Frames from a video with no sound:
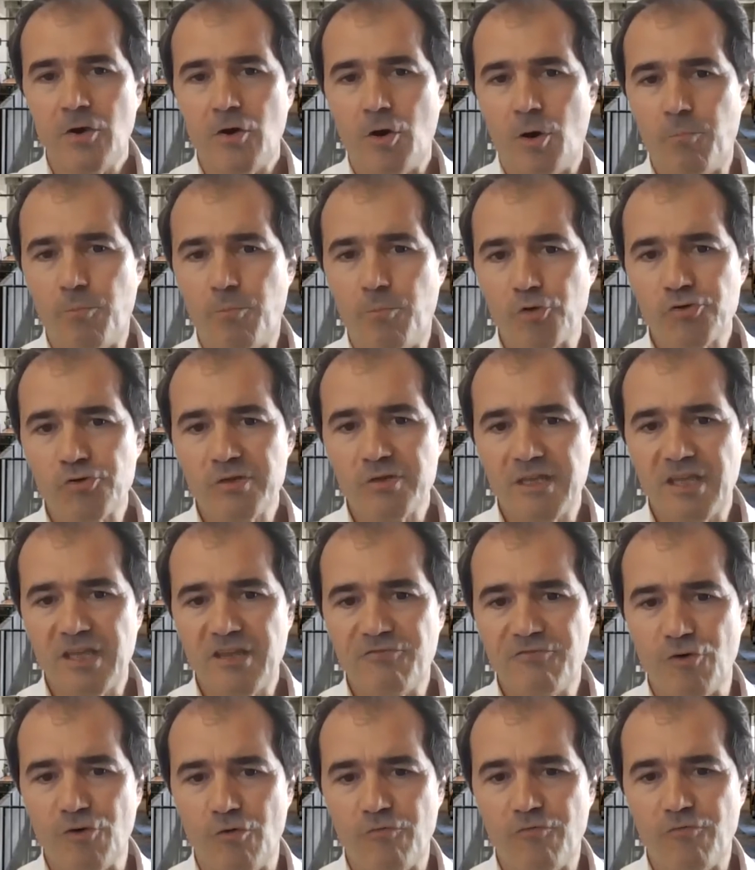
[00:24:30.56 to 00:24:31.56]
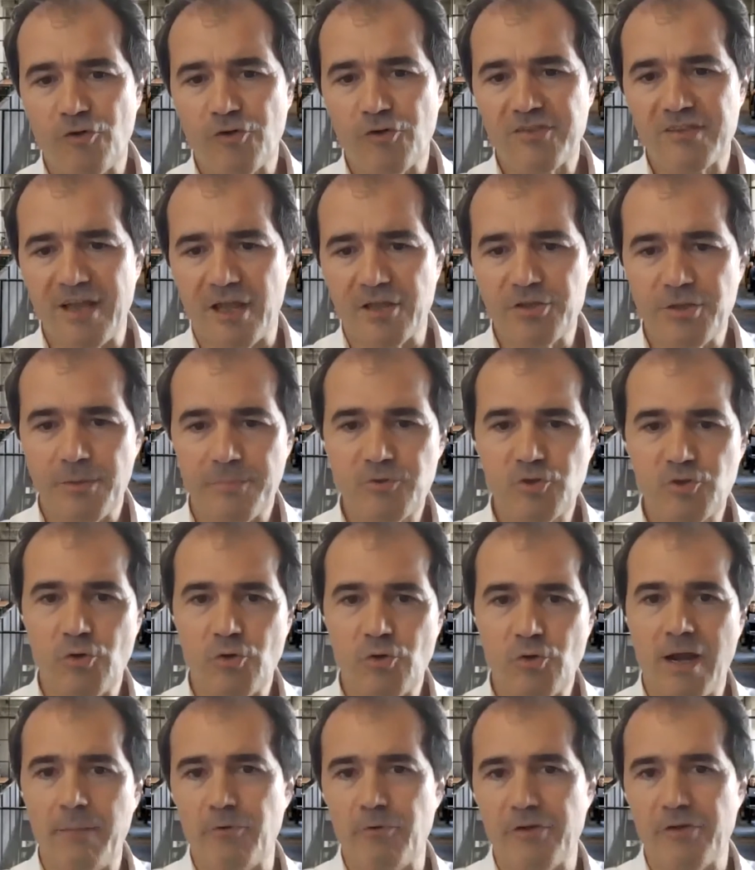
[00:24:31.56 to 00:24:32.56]
opportunity for startups to
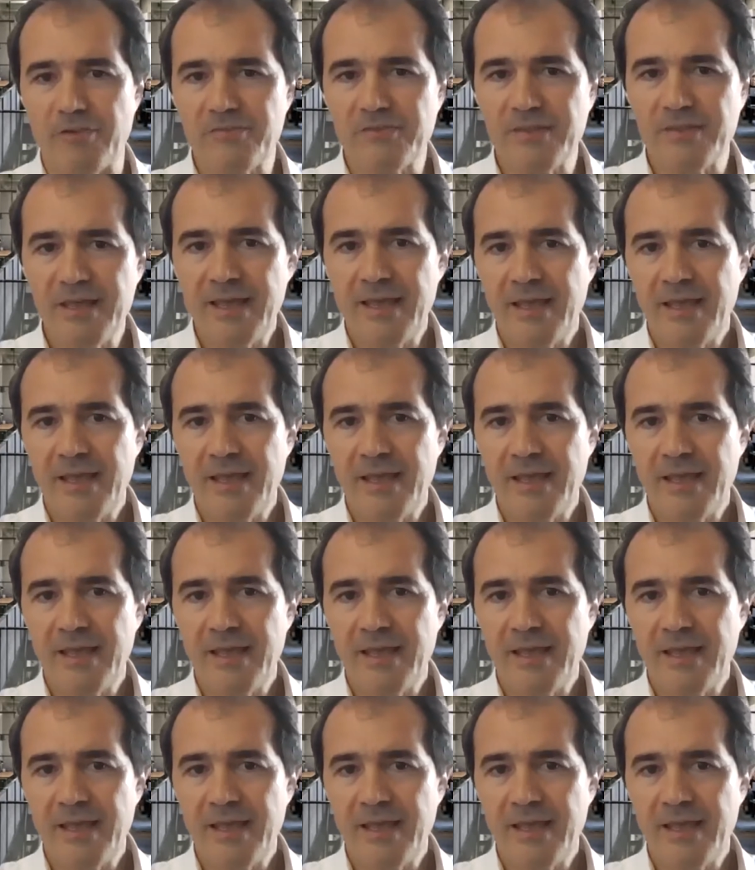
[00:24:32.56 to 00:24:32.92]
help with.